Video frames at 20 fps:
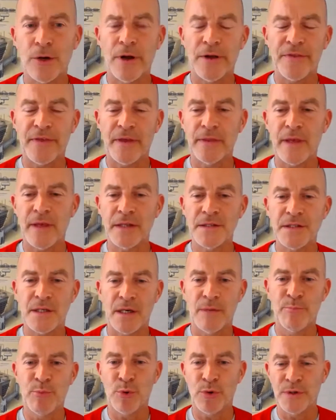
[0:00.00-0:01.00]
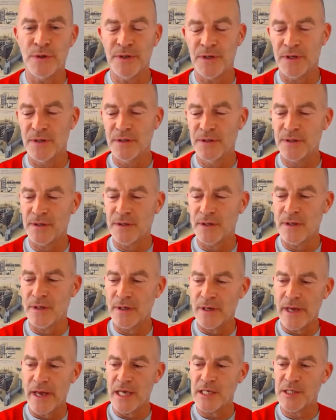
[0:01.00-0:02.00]
no, I think that's an important
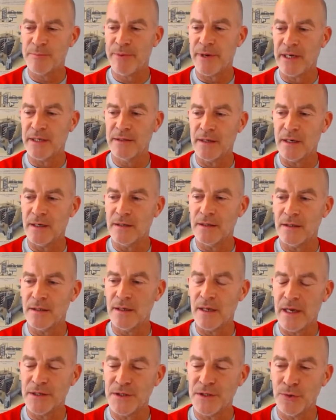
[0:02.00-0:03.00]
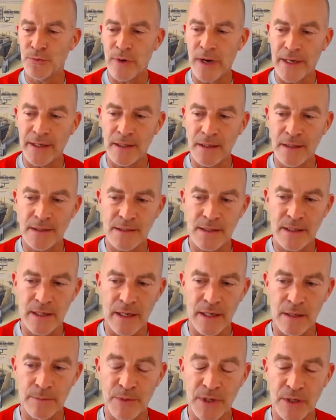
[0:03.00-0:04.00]
aspect. And as you rightly
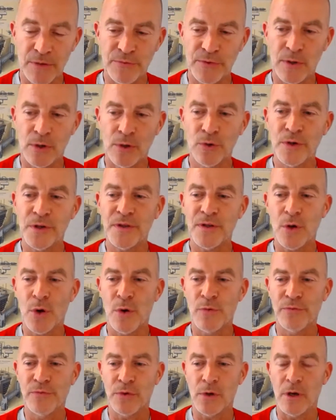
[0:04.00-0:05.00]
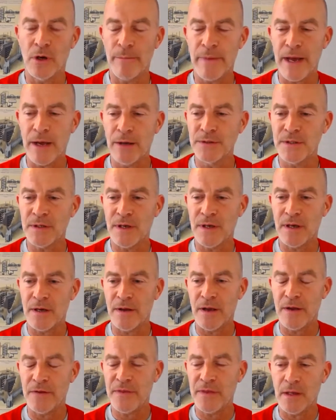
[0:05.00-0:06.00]
say, I mean, if you look at the overall amount,
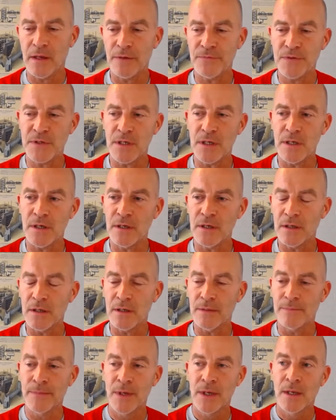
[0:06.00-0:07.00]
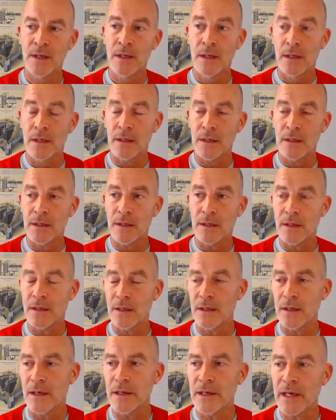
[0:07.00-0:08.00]
I think I've seen
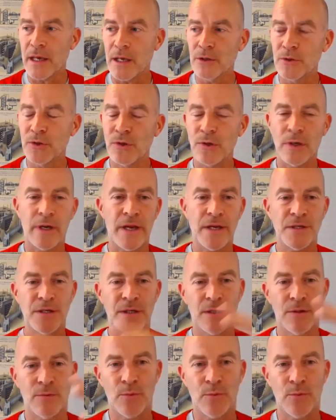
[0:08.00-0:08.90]
a calculation